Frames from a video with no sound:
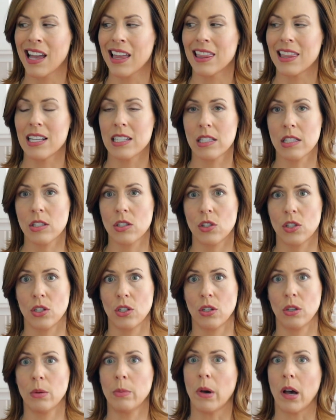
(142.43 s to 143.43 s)
This is the
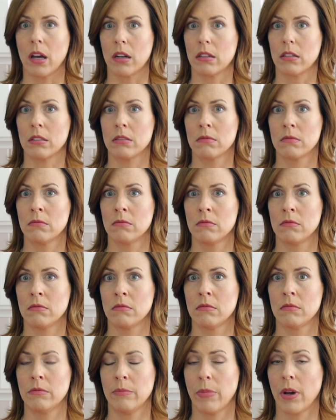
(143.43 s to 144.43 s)
new bottle,
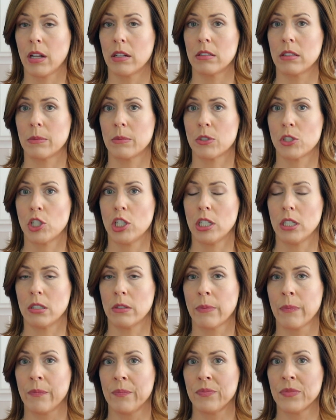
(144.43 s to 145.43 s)
bottle number
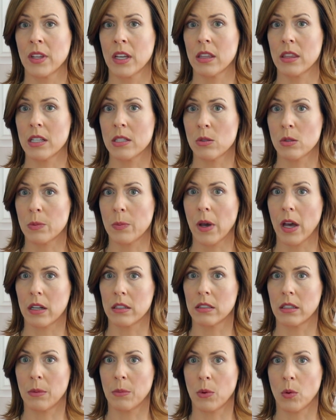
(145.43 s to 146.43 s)
two. This was
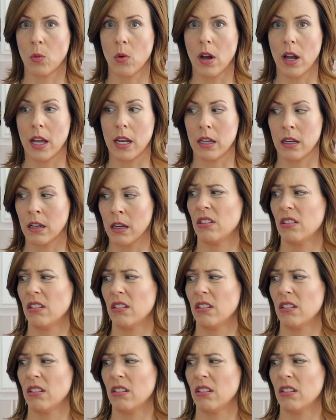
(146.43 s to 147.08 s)
bottle number one.